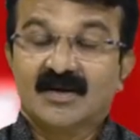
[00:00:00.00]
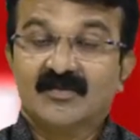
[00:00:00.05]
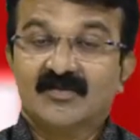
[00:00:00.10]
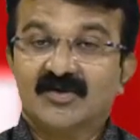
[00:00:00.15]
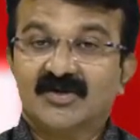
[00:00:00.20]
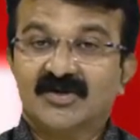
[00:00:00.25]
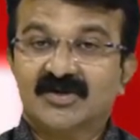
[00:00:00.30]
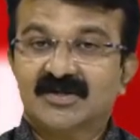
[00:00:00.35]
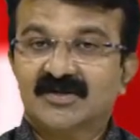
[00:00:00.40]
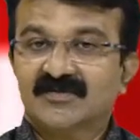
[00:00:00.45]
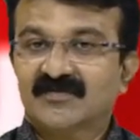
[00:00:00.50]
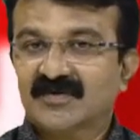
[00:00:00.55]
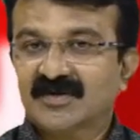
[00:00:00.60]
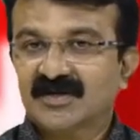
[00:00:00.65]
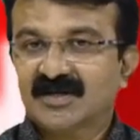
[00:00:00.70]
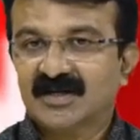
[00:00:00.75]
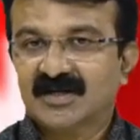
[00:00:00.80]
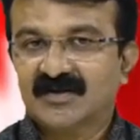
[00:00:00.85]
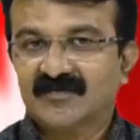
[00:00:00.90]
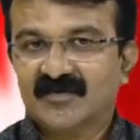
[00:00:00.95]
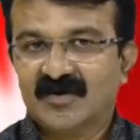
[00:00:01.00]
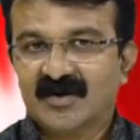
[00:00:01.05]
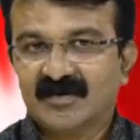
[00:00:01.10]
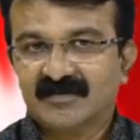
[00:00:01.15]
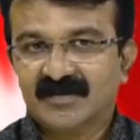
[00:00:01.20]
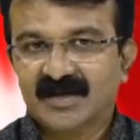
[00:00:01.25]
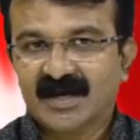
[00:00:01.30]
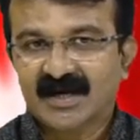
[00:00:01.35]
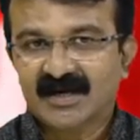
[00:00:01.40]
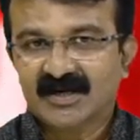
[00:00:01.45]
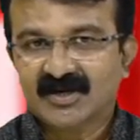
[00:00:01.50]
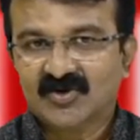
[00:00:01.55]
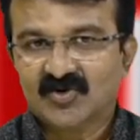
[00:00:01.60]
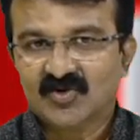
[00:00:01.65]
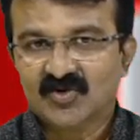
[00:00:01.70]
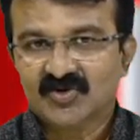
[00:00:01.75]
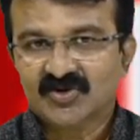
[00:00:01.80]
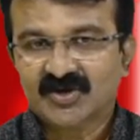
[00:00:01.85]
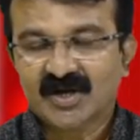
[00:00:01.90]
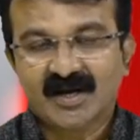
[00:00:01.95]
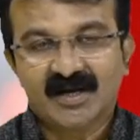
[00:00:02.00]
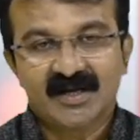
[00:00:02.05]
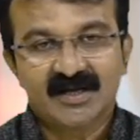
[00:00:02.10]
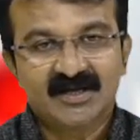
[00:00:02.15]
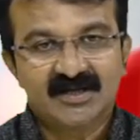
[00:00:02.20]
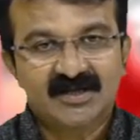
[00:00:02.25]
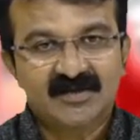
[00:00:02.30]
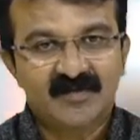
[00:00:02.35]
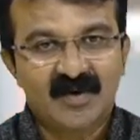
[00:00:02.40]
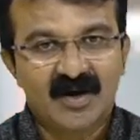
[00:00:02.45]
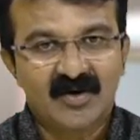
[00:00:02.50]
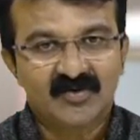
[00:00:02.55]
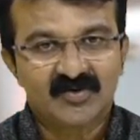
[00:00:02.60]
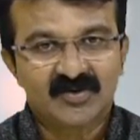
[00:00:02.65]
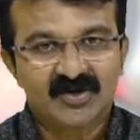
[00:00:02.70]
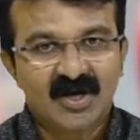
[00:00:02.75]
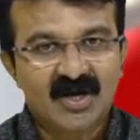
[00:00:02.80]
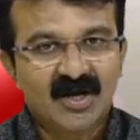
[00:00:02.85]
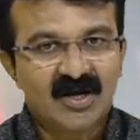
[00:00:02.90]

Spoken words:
Police further informed that Ghosh and his spouse